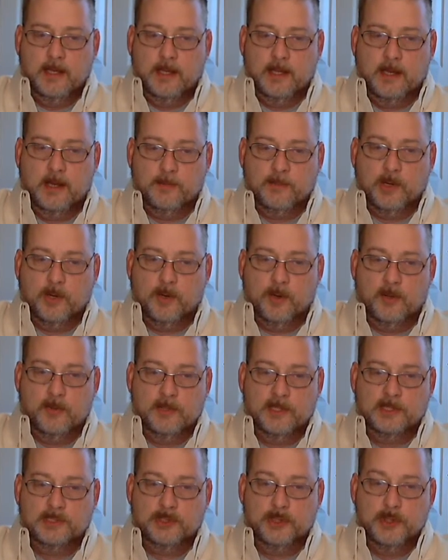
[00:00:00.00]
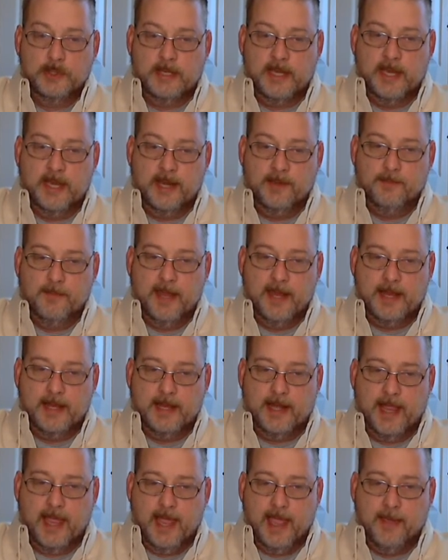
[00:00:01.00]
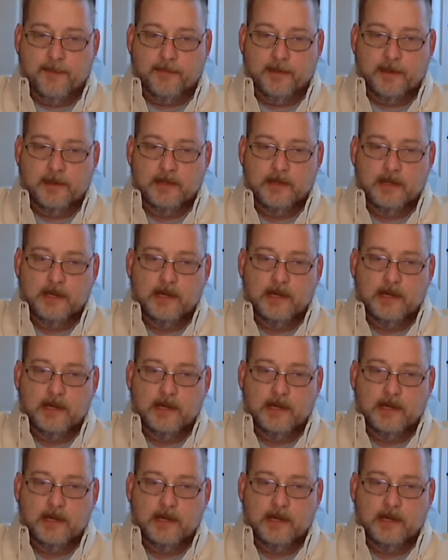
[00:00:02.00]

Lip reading: and I'm calling this "You Can't Make It Happen: